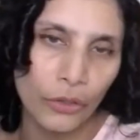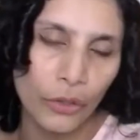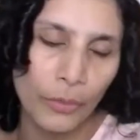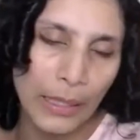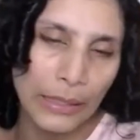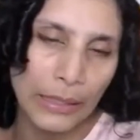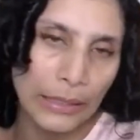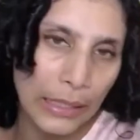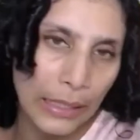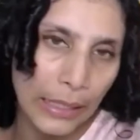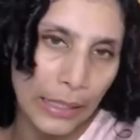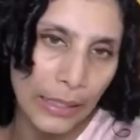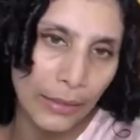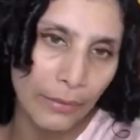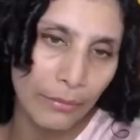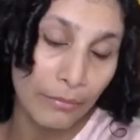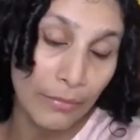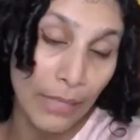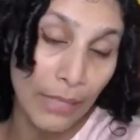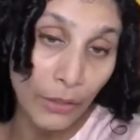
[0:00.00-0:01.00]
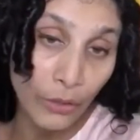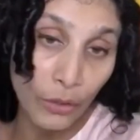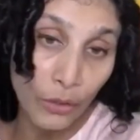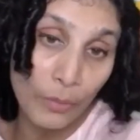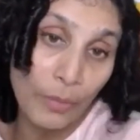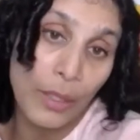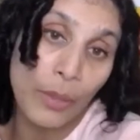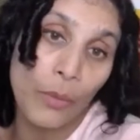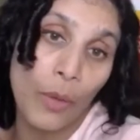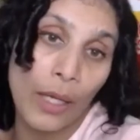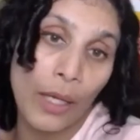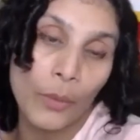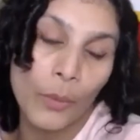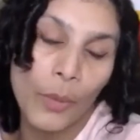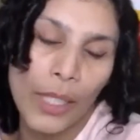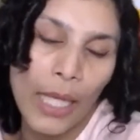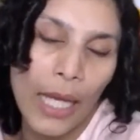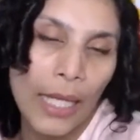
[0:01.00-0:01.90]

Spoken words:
So basically, that could be one way.